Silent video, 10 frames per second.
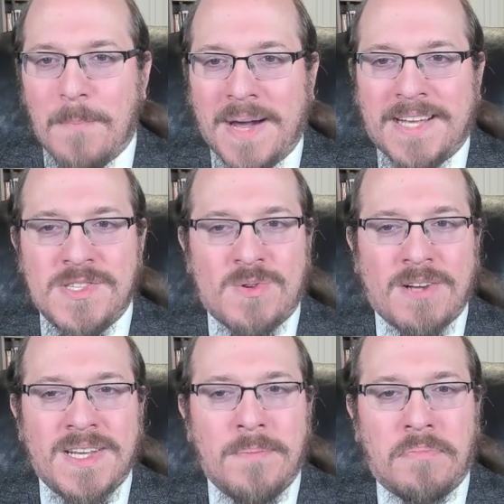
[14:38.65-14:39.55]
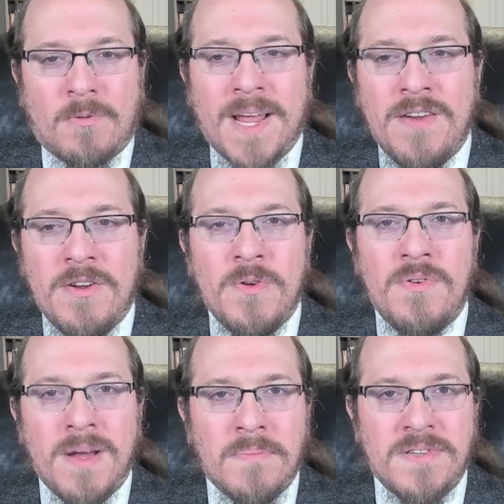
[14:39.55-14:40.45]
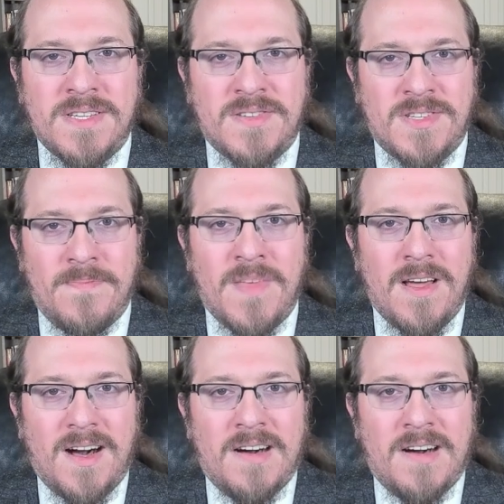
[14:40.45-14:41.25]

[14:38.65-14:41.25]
by constructing a brand new number system